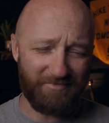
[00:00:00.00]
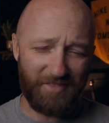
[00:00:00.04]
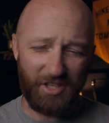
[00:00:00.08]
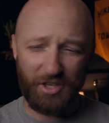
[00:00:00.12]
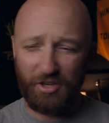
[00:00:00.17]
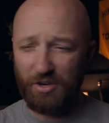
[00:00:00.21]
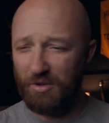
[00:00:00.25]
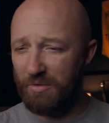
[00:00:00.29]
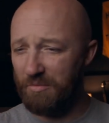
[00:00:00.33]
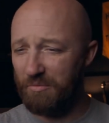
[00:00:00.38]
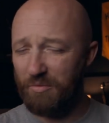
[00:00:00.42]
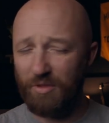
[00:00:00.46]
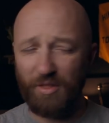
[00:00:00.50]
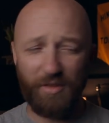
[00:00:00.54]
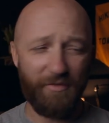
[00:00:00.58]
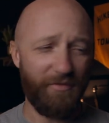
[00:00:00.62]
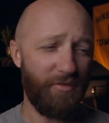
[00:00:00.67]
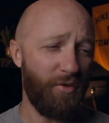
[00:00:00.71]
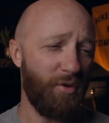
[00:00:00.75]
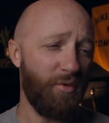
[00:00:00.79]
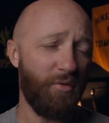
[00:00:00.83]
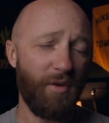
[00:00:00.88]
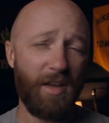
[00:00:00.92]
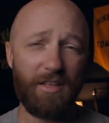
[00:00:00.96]
you know, with a
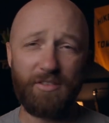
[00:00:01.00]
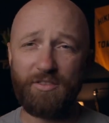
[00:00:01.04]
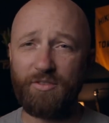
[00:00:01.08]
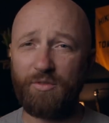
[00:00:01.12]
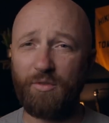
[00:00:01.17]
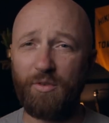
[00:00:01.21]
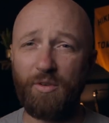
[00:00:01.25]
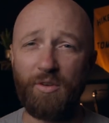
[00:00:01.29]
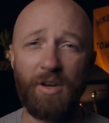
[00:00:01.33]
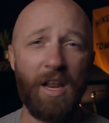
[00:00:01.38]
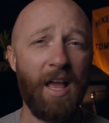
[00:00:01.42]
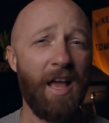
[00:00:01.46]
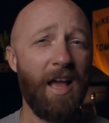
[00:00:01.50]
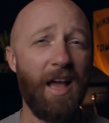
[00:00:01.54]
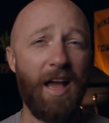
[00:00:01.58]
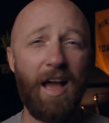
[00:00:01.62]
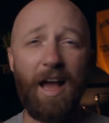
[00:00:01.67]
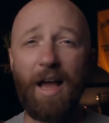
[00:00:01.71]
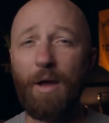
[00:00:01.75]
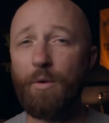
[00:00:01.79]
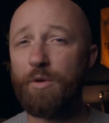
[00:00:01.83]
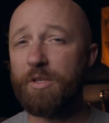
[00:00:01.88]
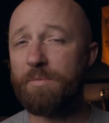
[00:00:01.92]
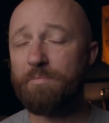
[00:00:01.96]
few rounds through it,
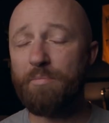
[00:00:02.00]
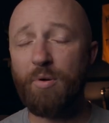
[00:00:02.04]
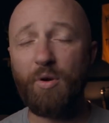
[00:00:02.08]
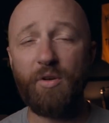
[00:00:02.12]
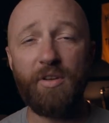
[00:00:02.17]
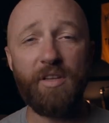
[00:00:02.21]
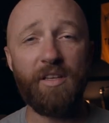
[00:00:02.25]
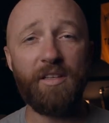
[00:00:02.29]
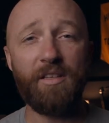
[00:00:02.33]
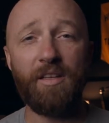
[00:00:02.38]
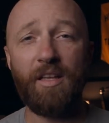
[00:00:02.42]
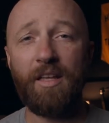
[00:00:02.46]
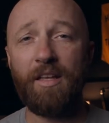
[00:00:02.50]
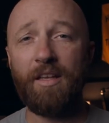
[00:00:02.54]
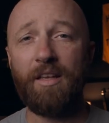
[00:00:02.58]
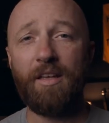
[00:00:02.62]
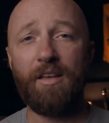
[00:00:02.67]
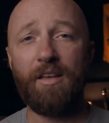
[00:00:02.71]
I was putting